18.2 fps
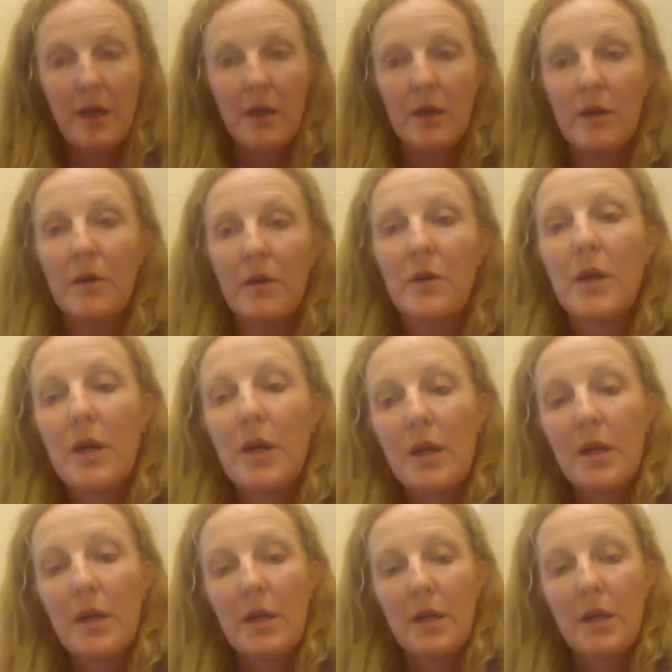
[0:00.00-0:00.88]
the rest
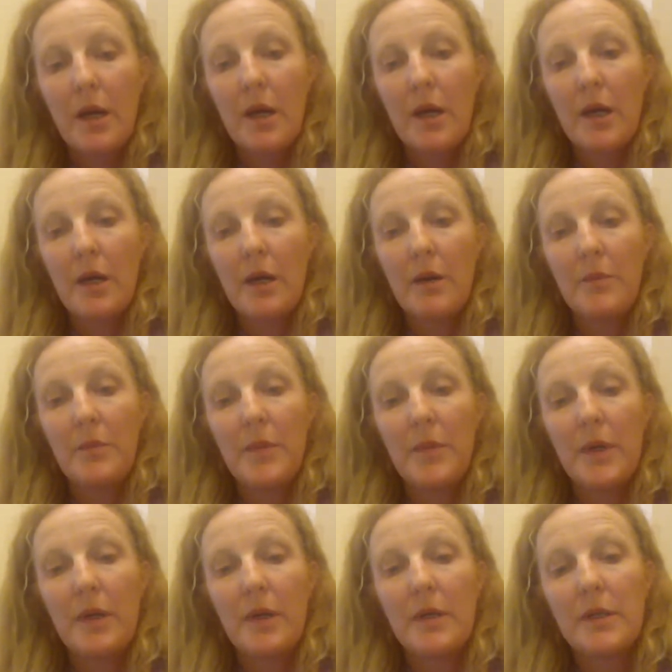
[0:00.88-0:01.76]
of the year?
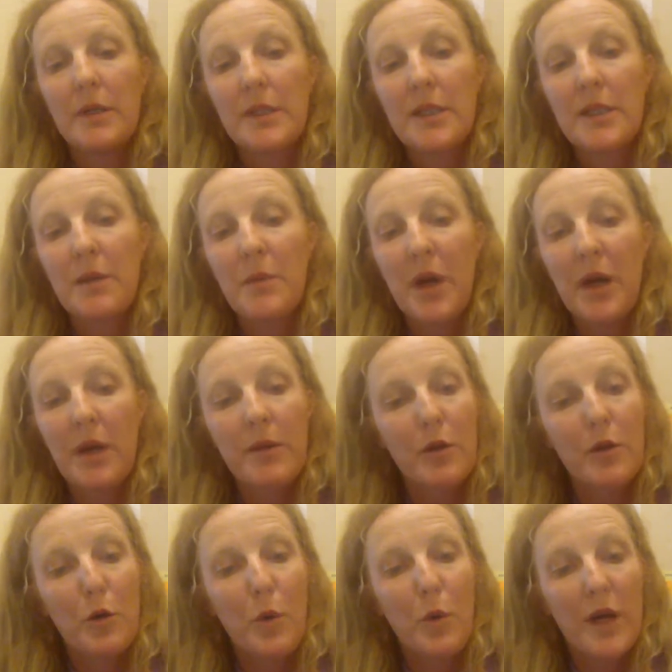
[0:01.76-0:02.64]

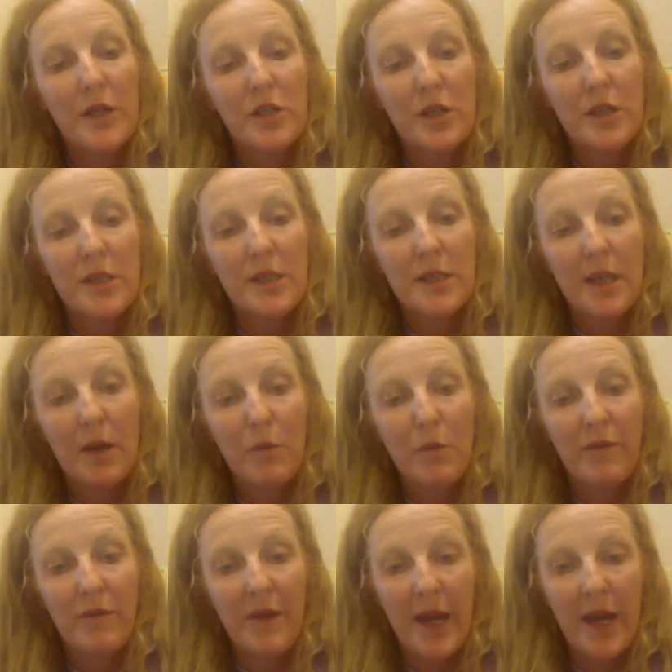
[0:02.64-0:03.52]
Some other
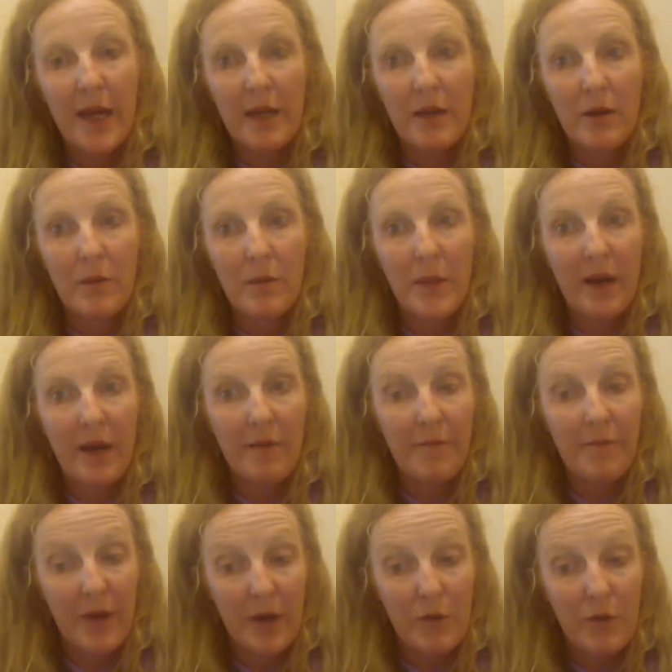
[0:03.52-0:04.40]
questions that we've
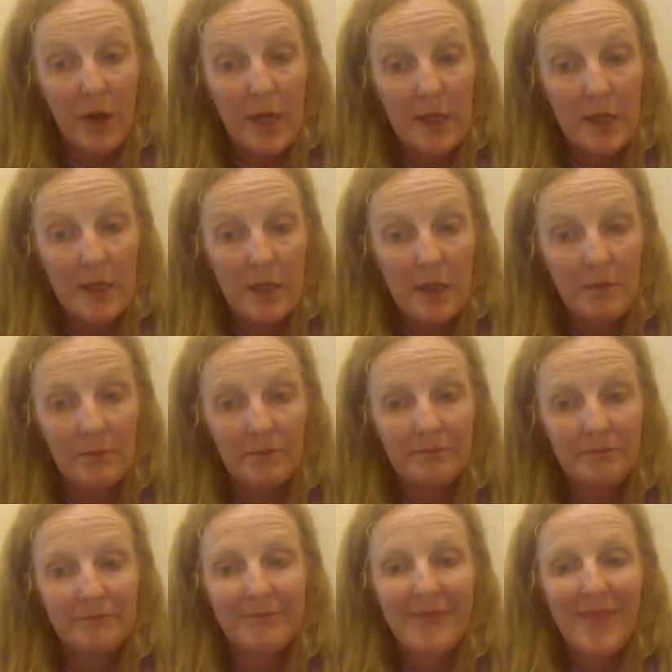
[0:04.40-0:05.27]
had are about
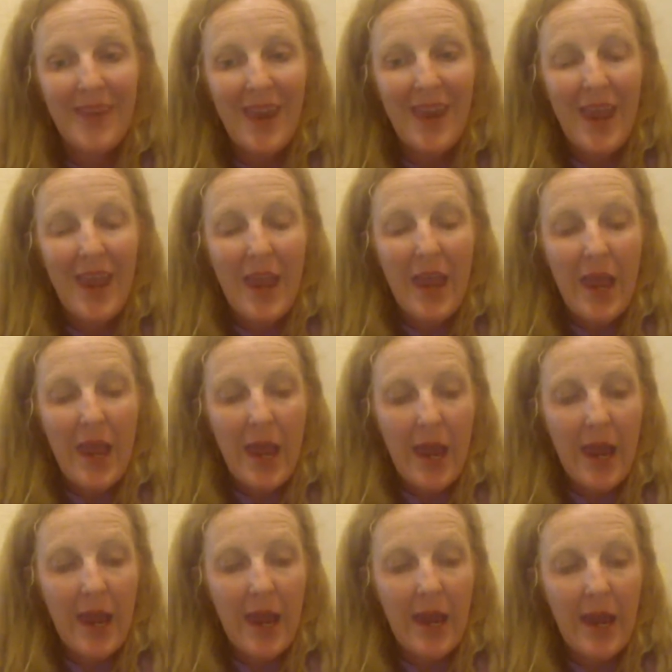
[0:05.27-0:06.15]
fundraising,
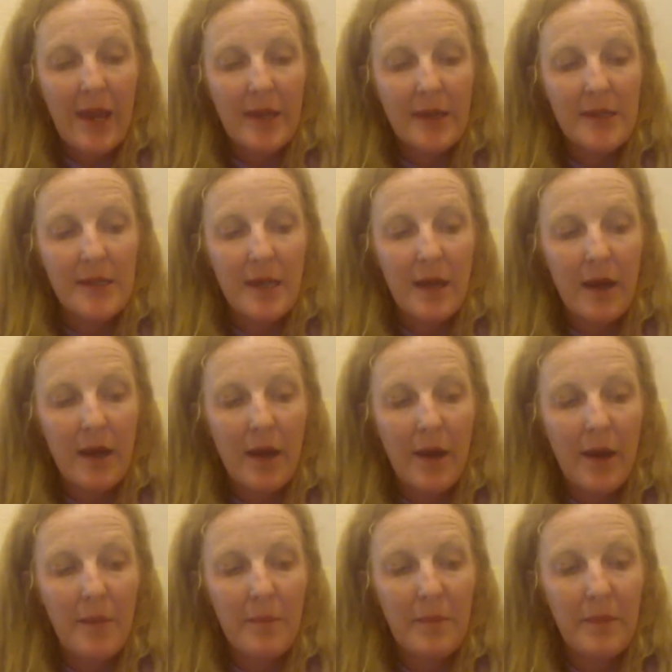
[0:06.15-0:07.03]

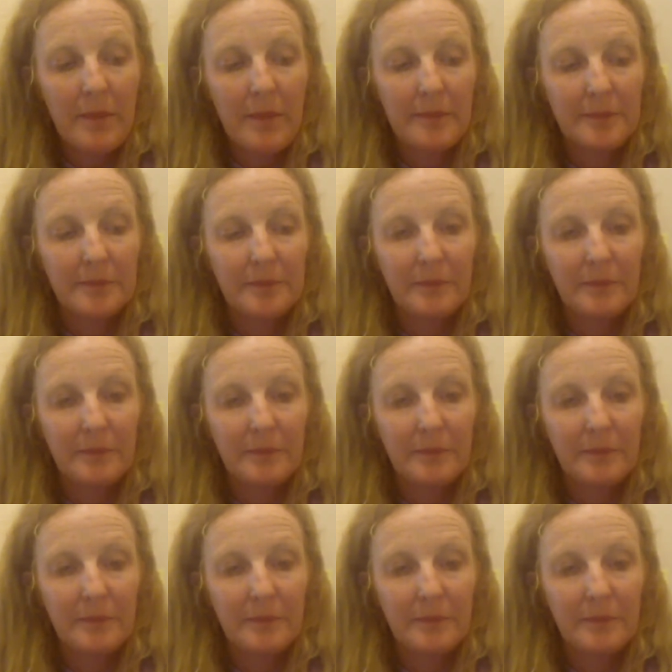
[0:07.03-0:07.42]
and